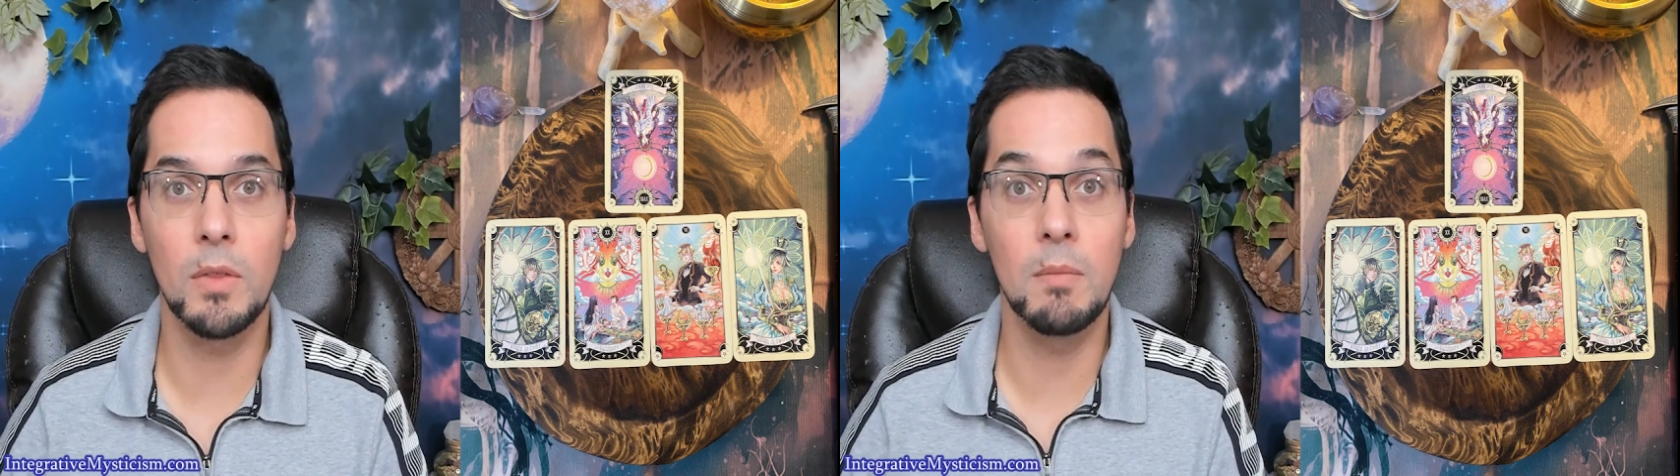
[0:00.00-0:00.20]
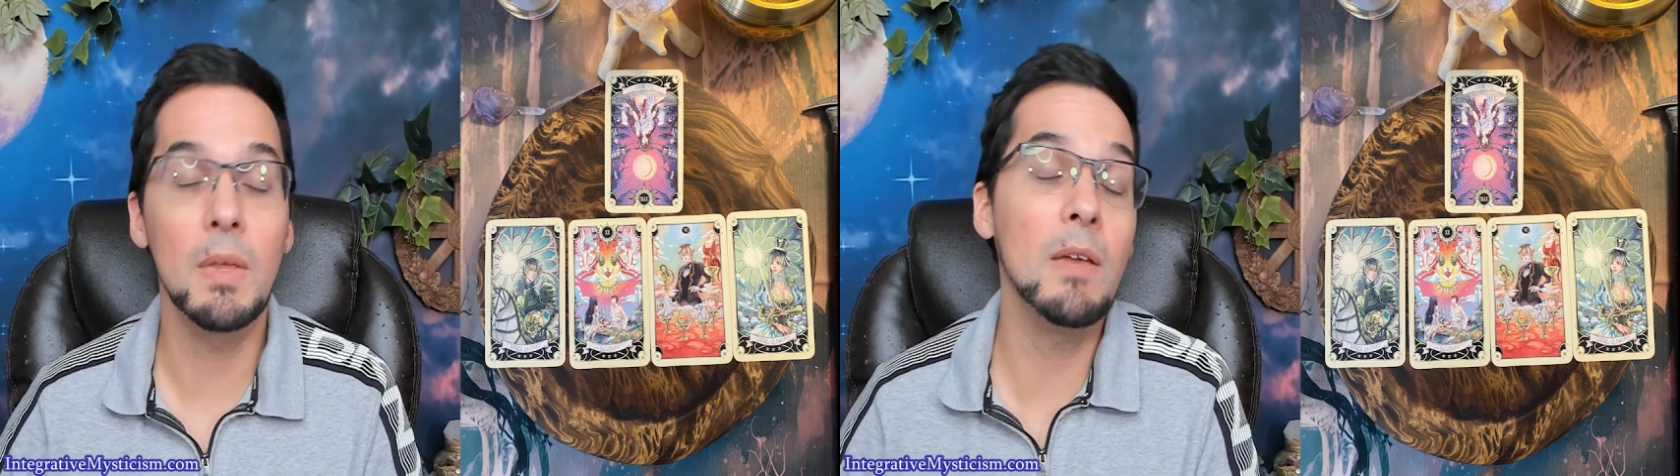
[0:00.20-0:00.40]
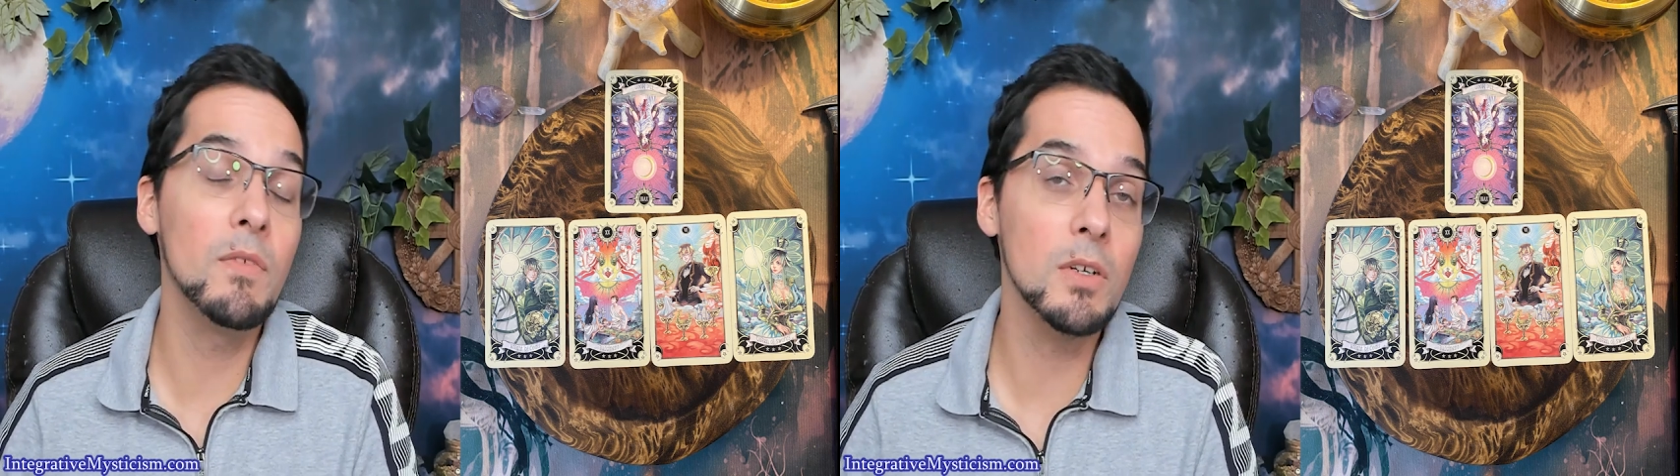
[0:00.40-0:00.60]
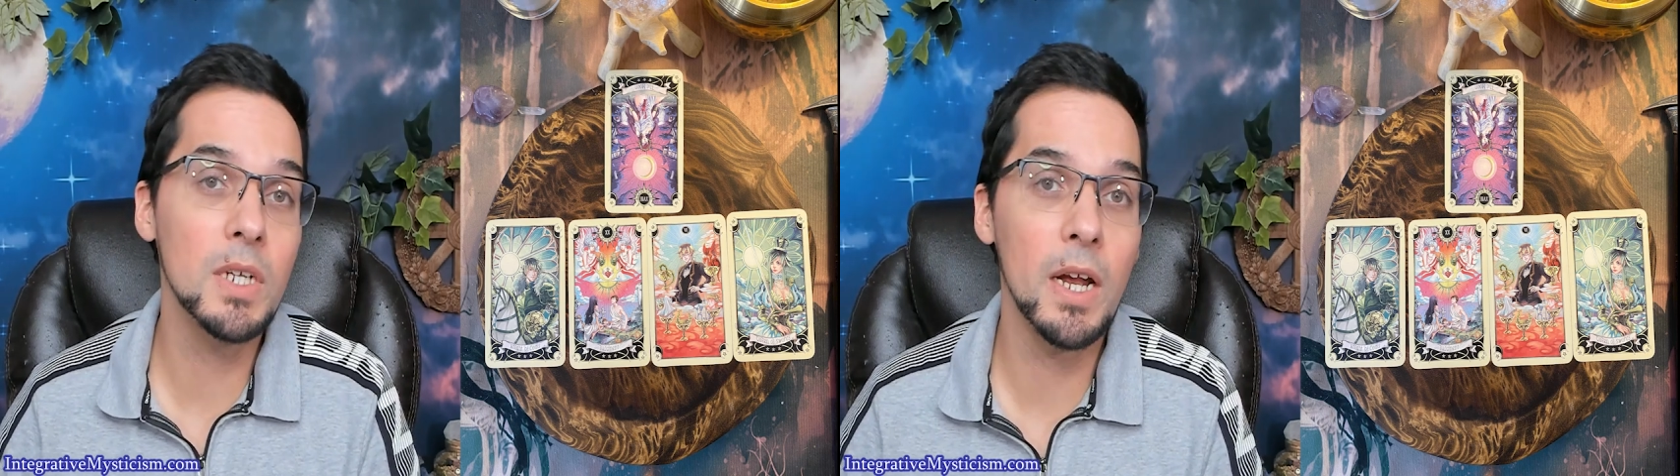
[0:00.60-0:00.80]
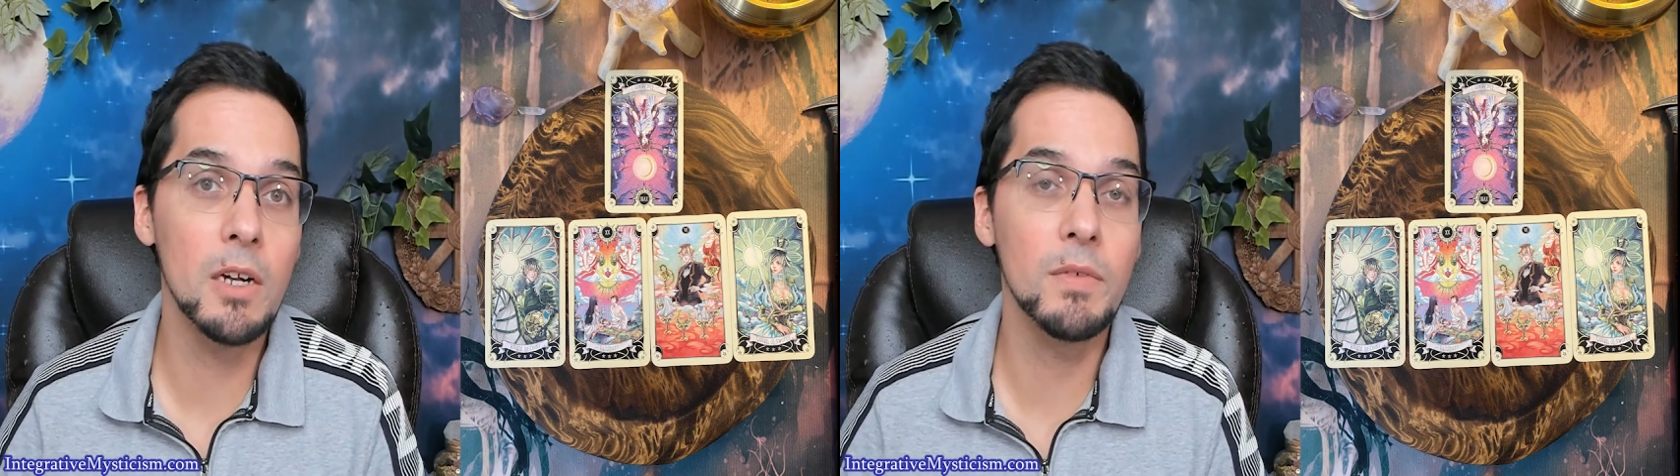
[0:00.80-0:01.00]
And if you're
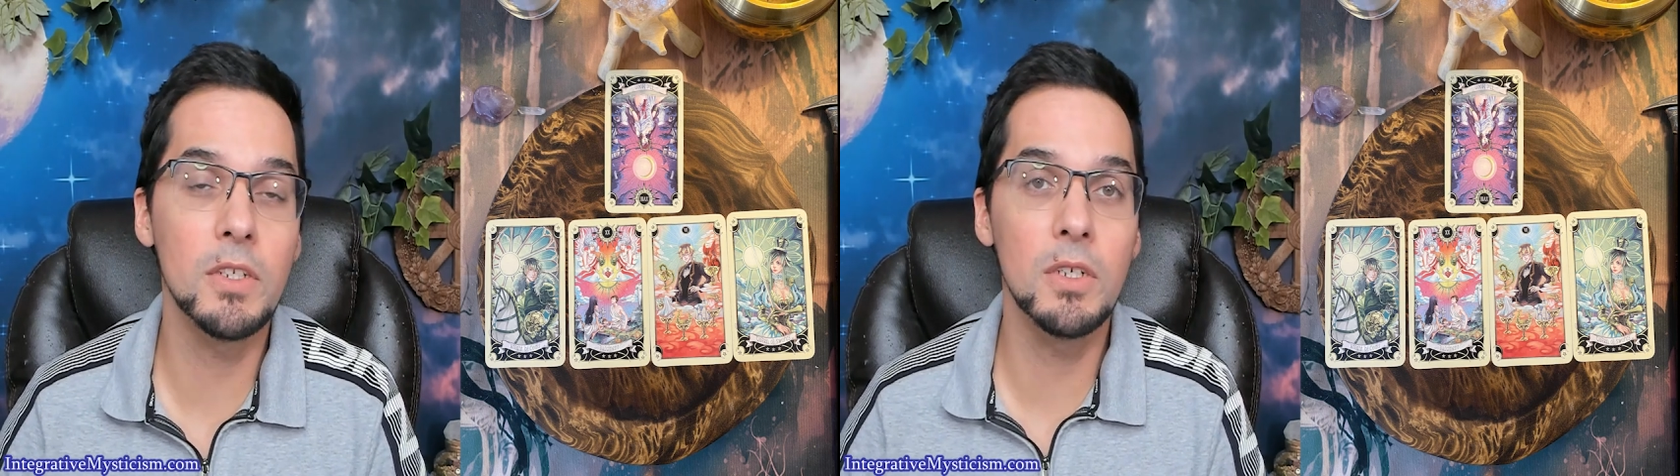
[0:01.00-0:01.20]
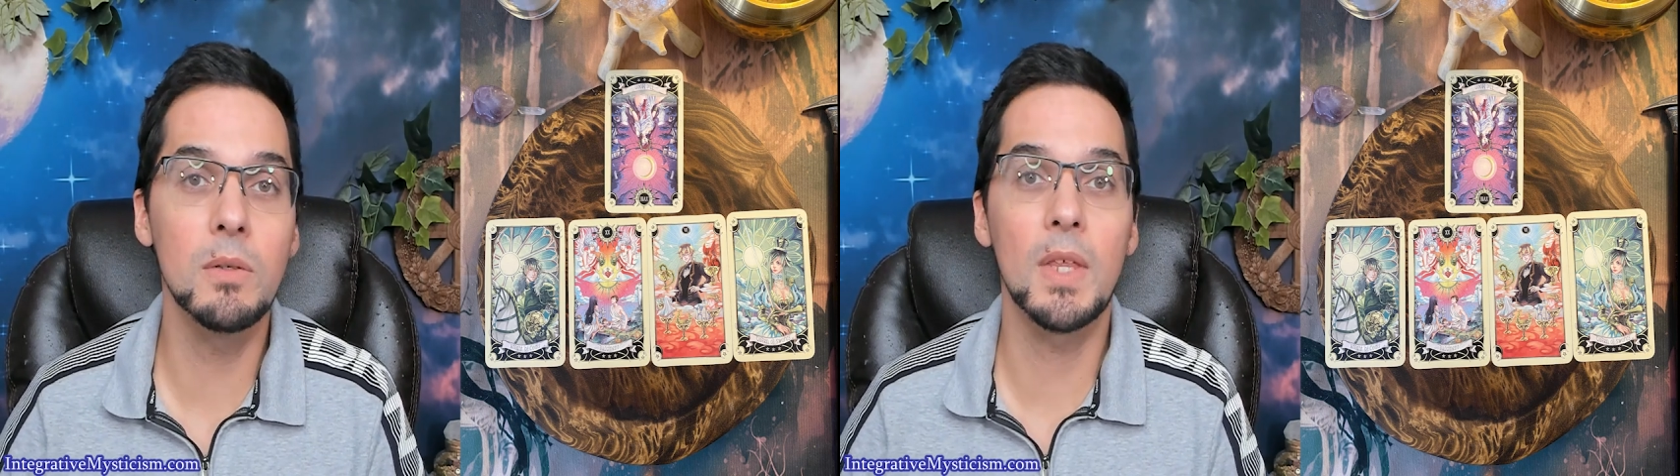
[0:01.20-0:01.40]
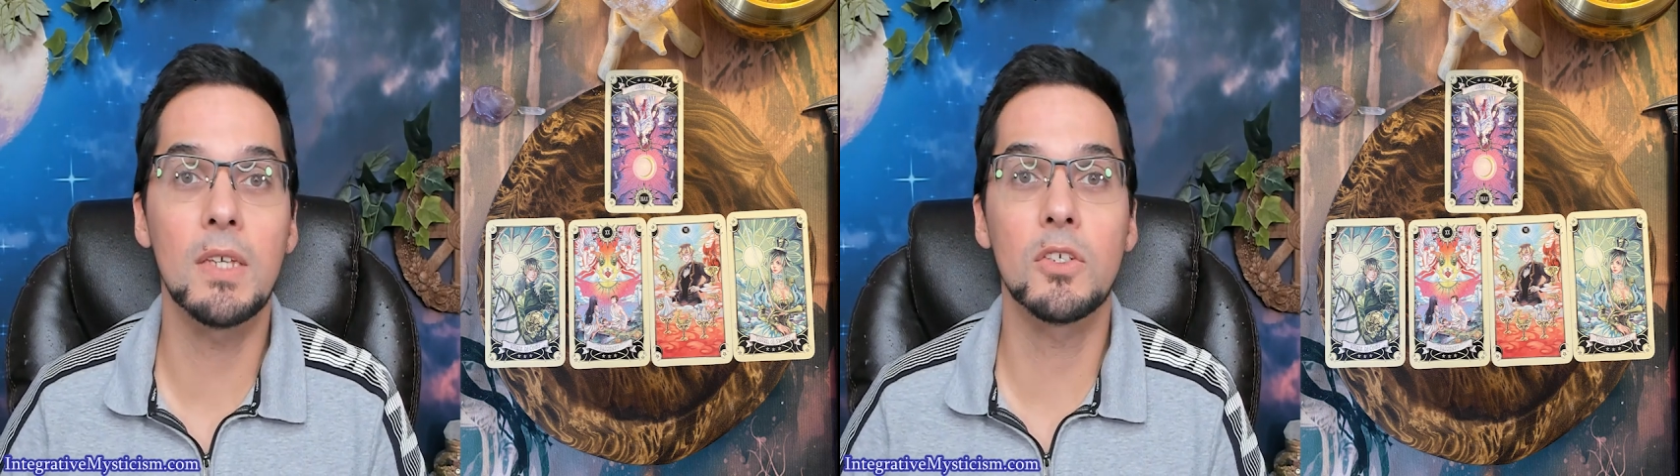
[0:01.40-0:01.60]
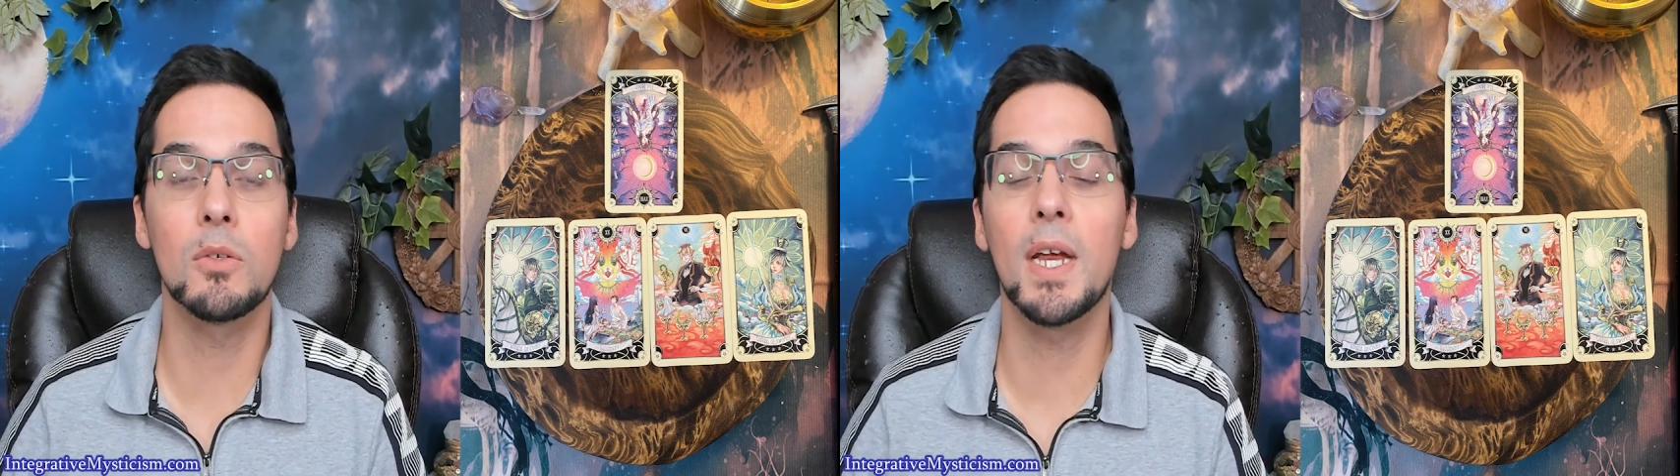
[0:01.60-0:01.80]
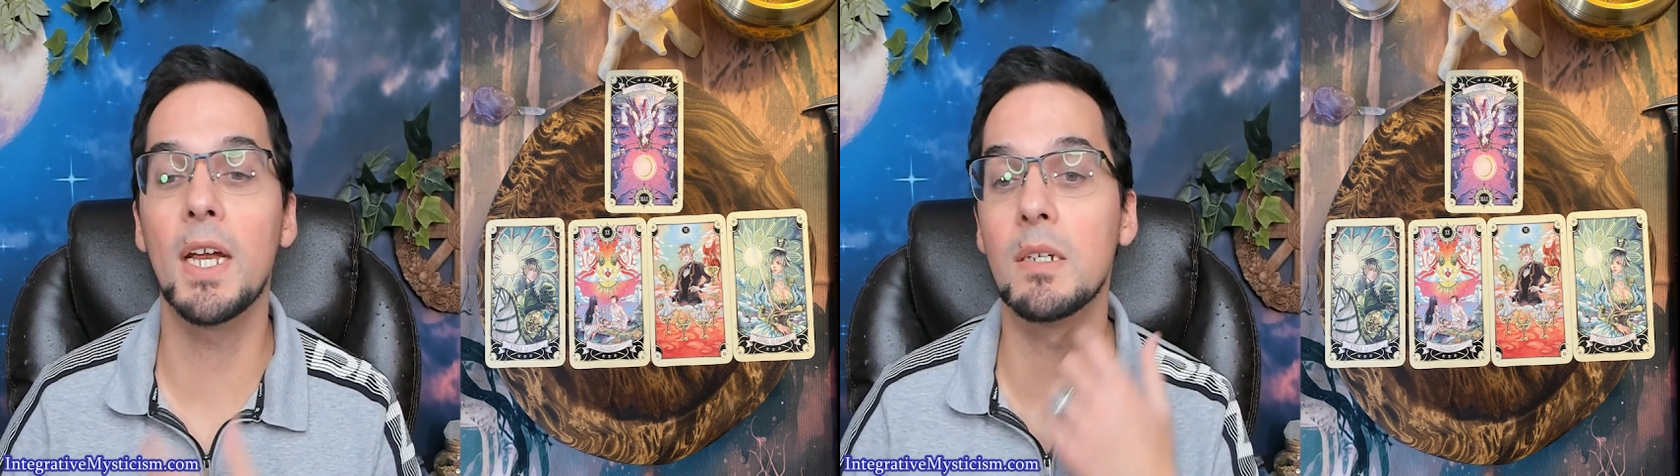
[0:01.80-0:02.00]
tired of it too, that's
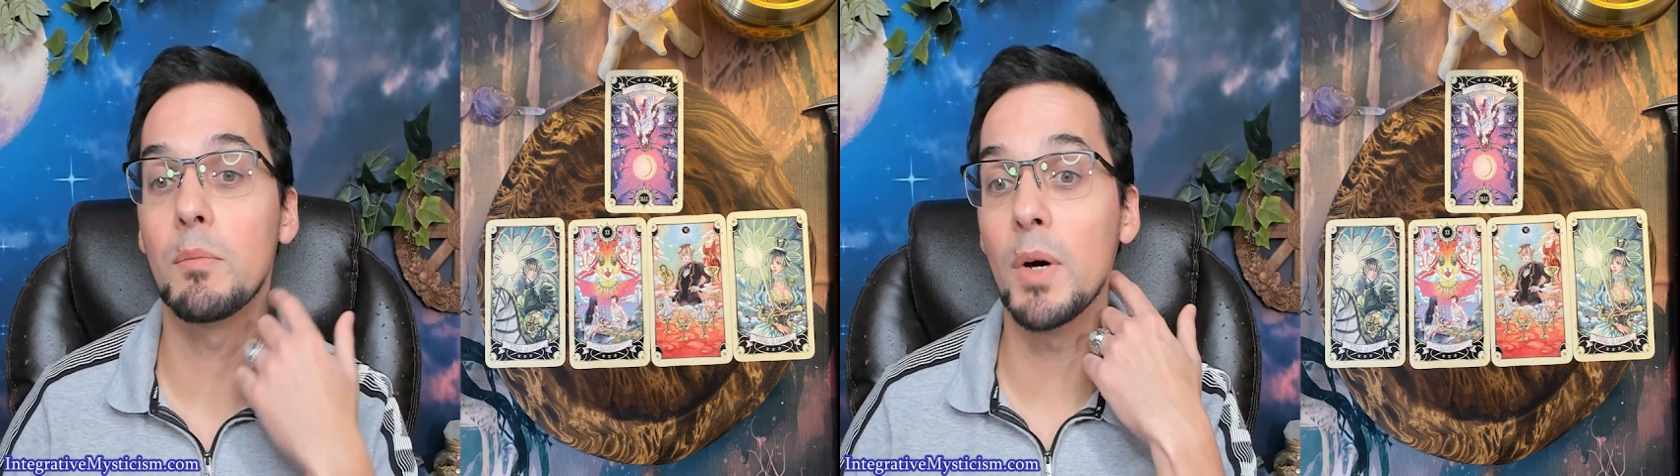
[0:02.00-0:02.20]
great.